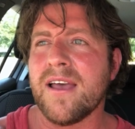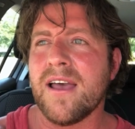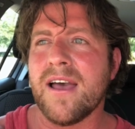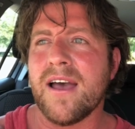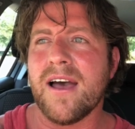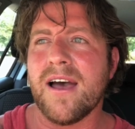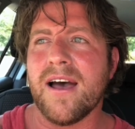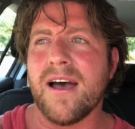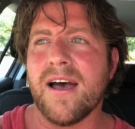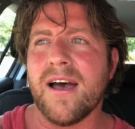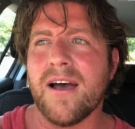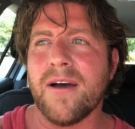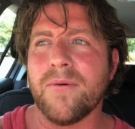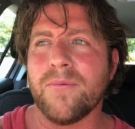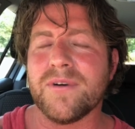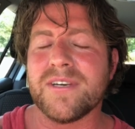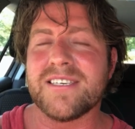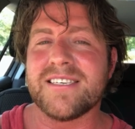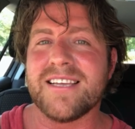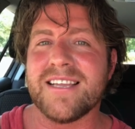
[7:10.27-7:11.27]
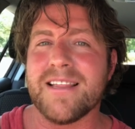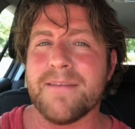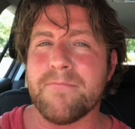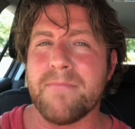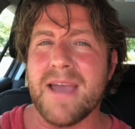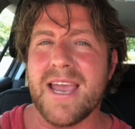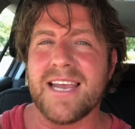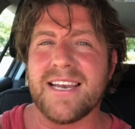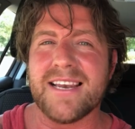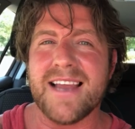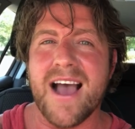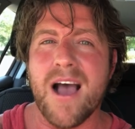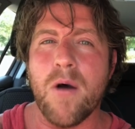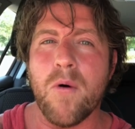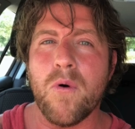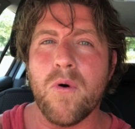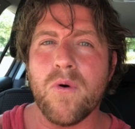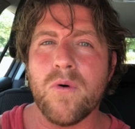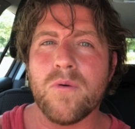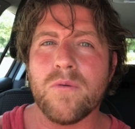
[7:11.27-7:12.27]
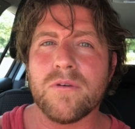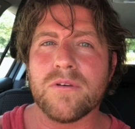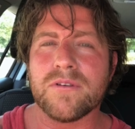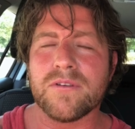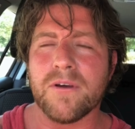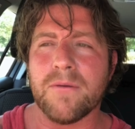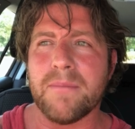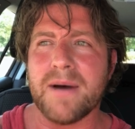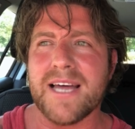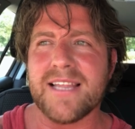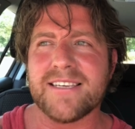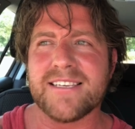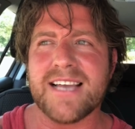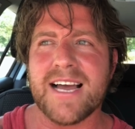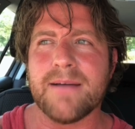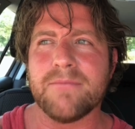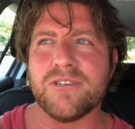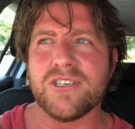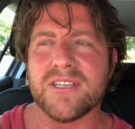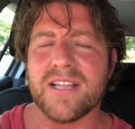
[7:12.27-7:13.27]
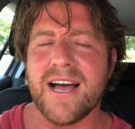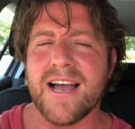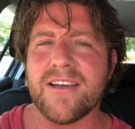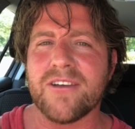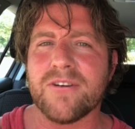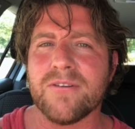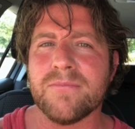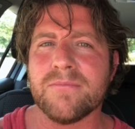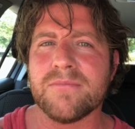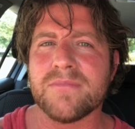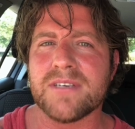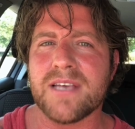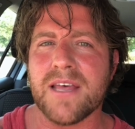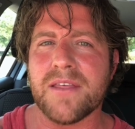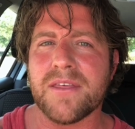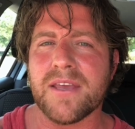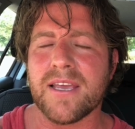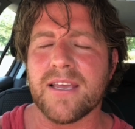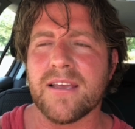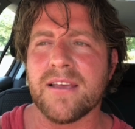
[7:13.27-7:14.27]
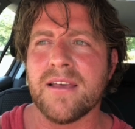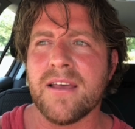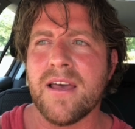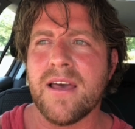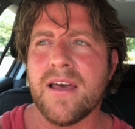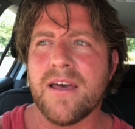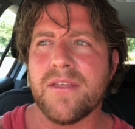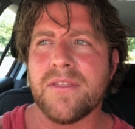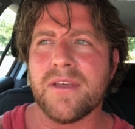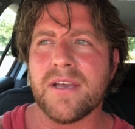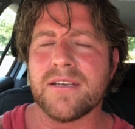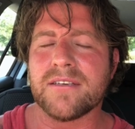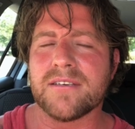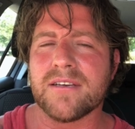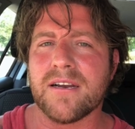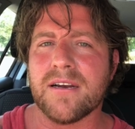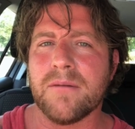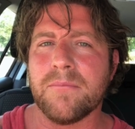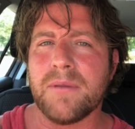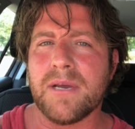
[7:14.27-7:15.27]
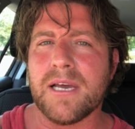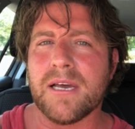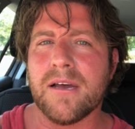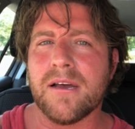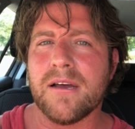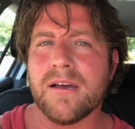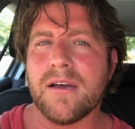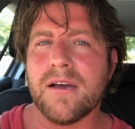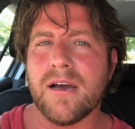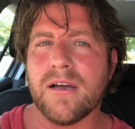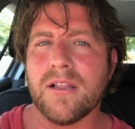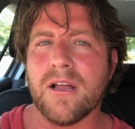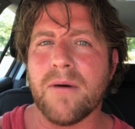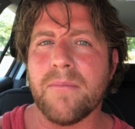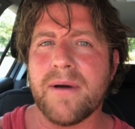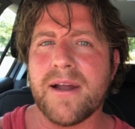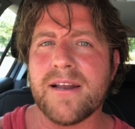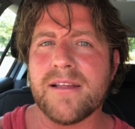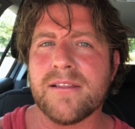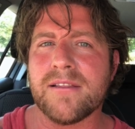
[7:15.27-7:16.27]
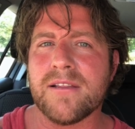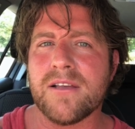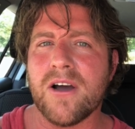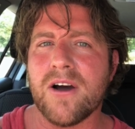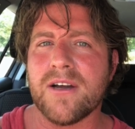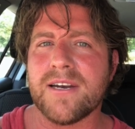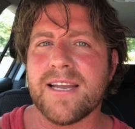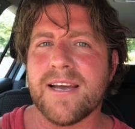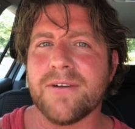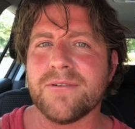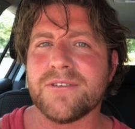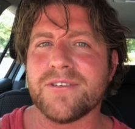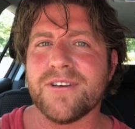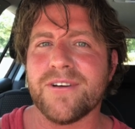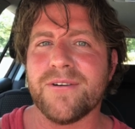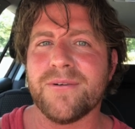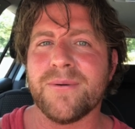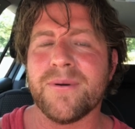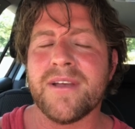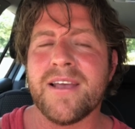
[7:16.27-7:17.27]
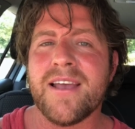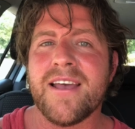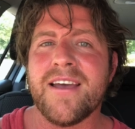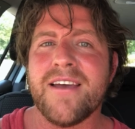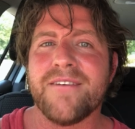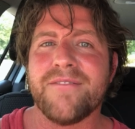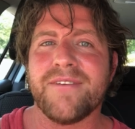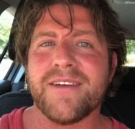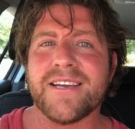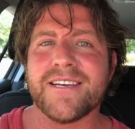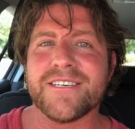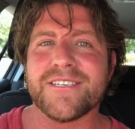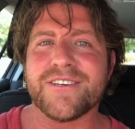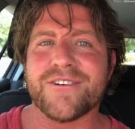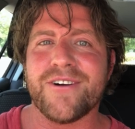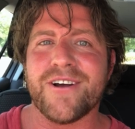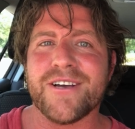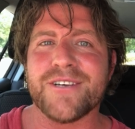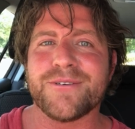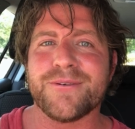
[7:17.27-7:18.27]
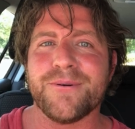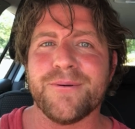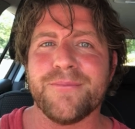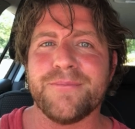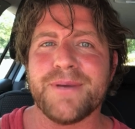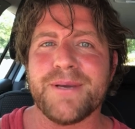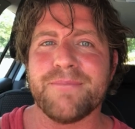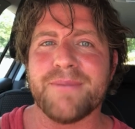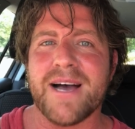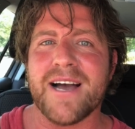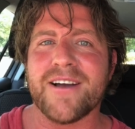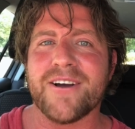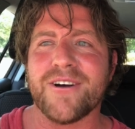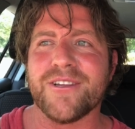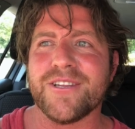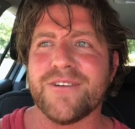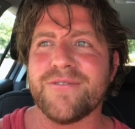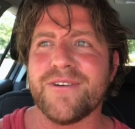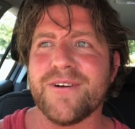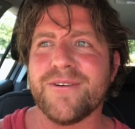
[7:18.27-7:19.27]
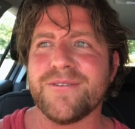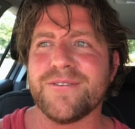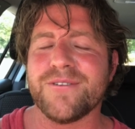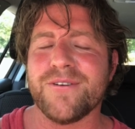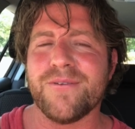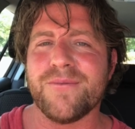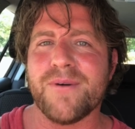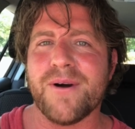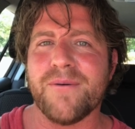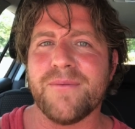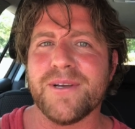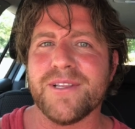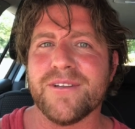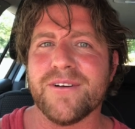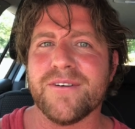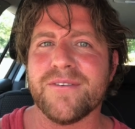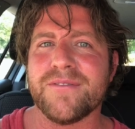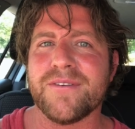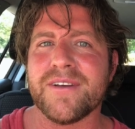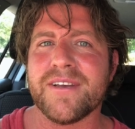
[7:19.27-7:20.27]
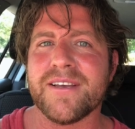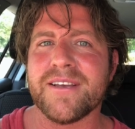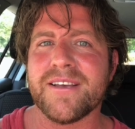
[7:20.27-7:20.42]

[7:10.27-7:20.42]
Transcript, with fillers: Uh, we're still in May now, so by the time July comes, I think things are going to be a, a lot better than they are now. So, fingers crossed, we'll be back on the road doing what we love.